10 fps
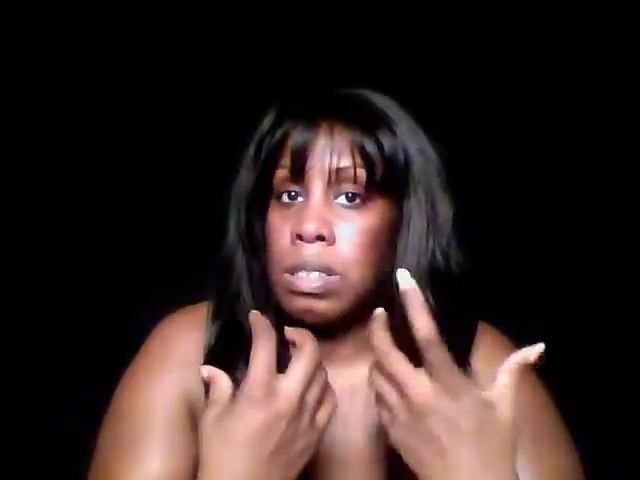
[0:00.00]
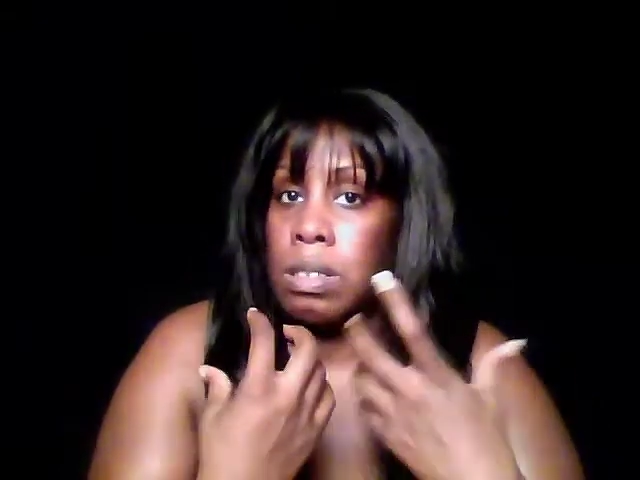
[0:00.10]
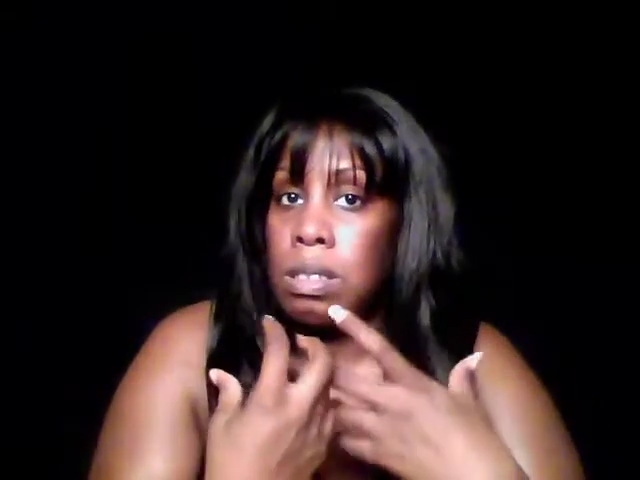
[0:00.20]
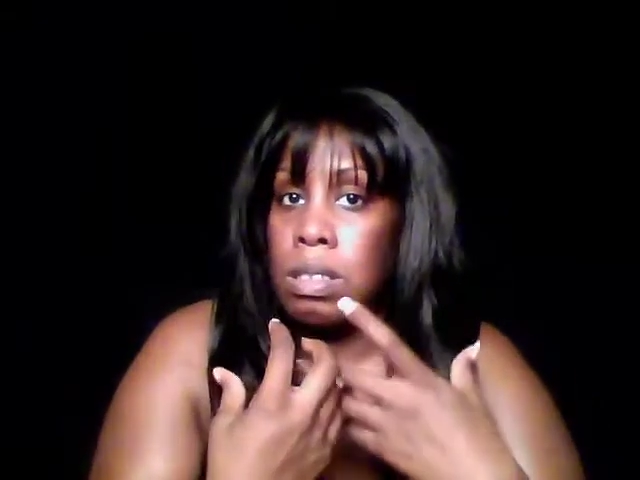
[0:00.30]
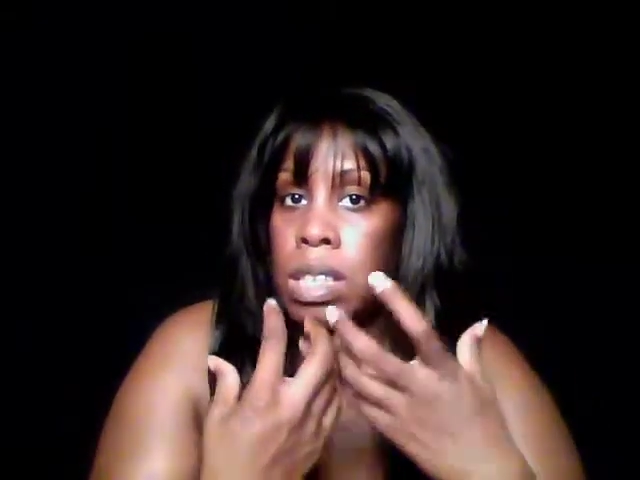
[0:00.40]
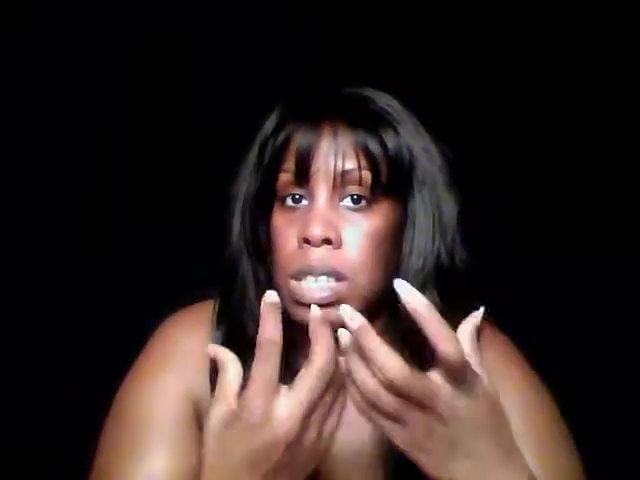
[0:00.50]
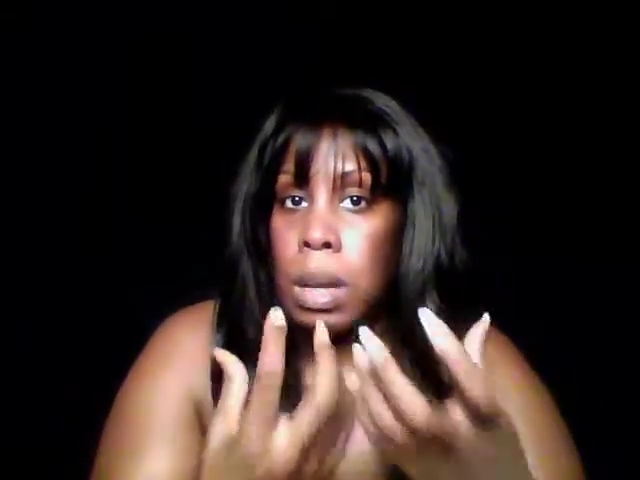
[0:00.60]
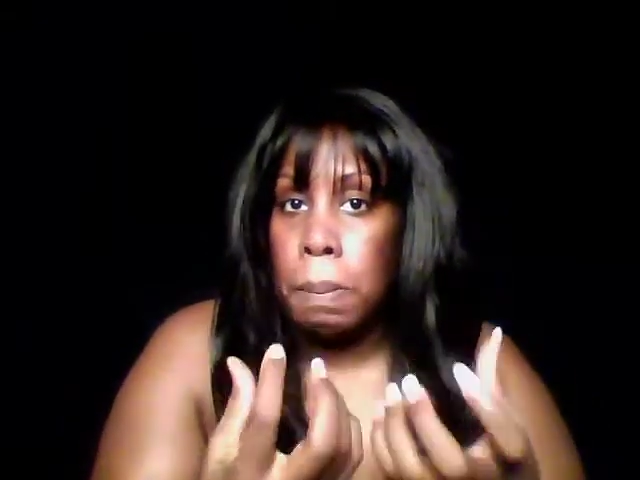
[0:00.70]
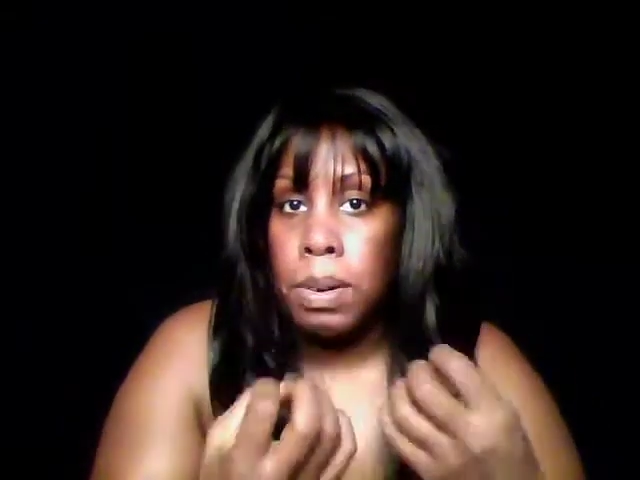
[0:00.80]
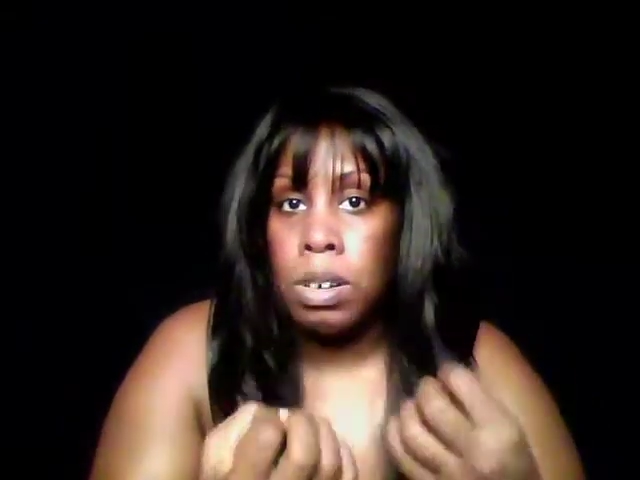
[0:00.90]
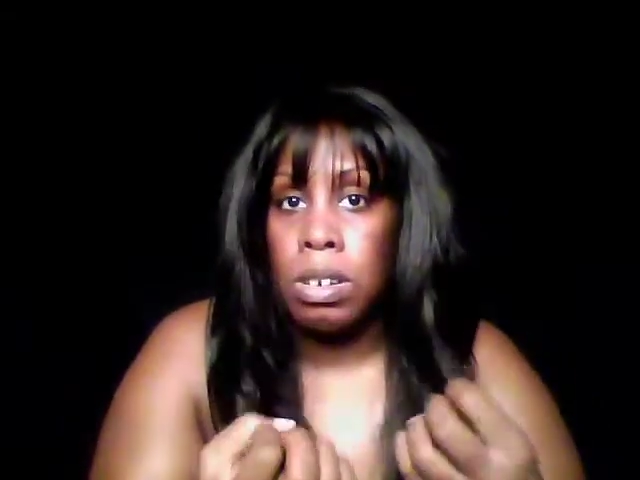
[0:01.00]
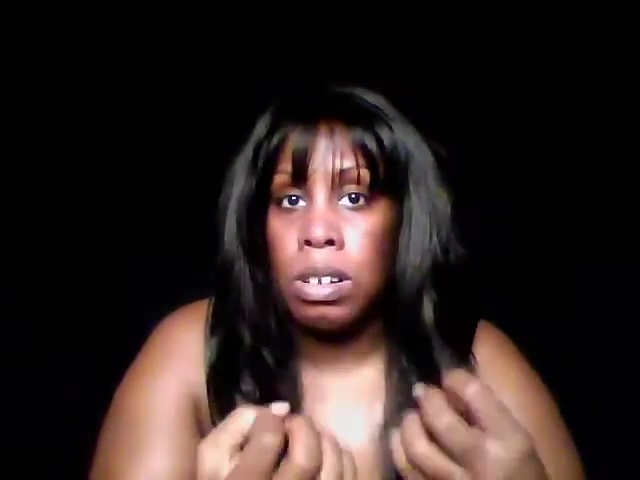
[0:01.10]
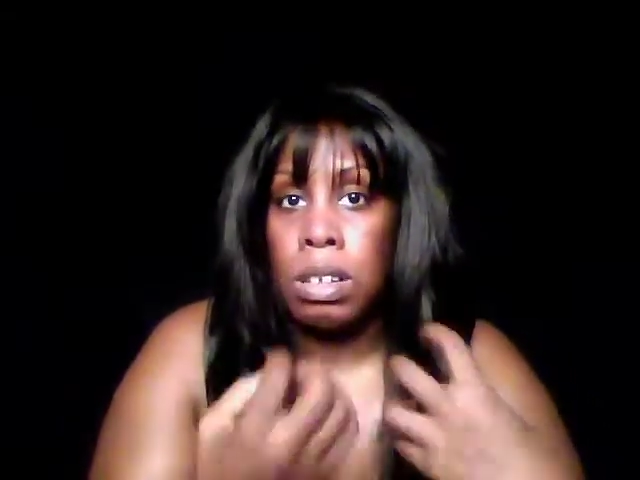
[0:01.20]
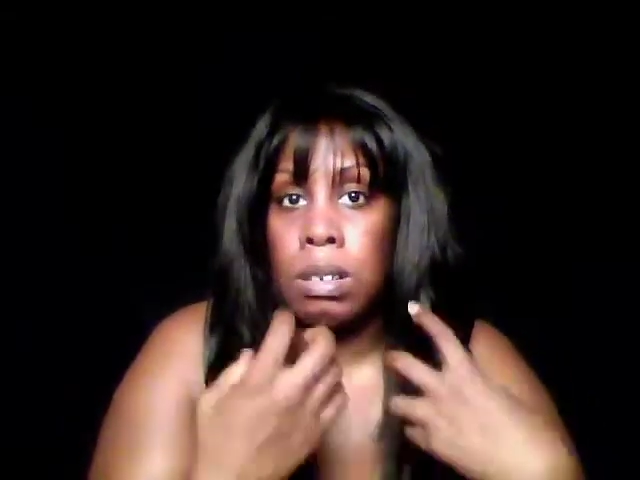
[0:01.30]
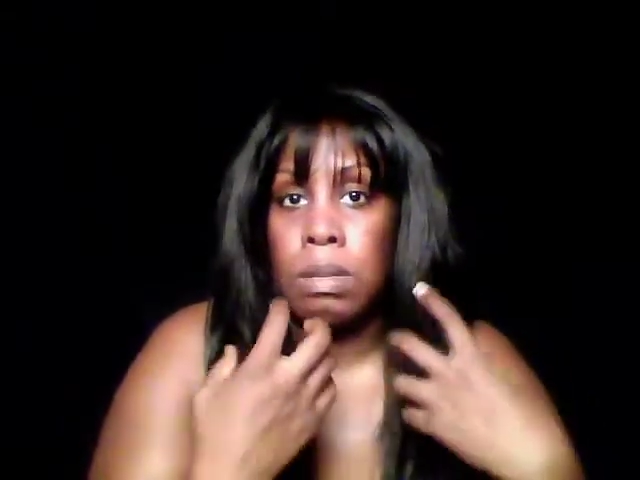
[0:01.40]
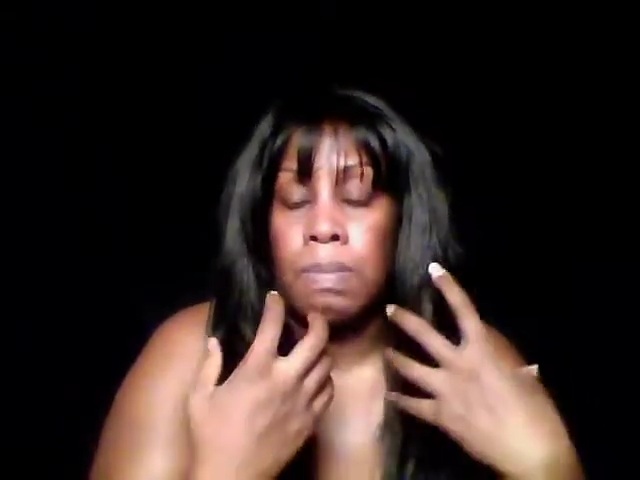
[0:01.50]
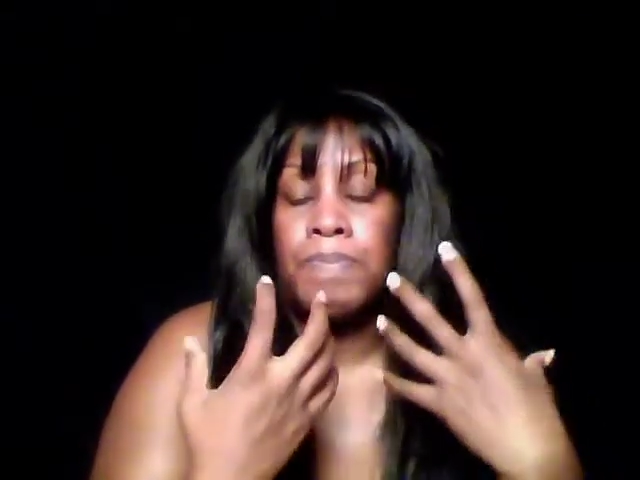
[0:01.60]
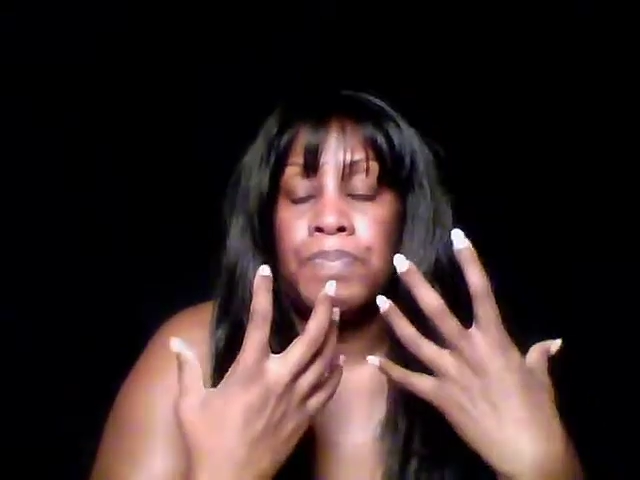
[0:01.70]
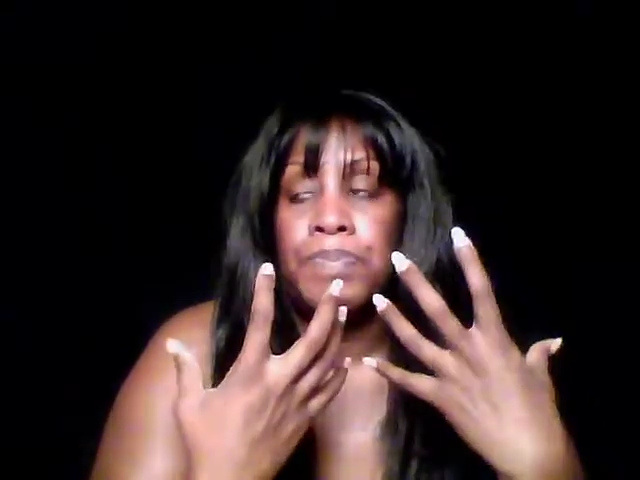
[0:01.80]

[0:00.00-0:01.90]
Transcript: and supple and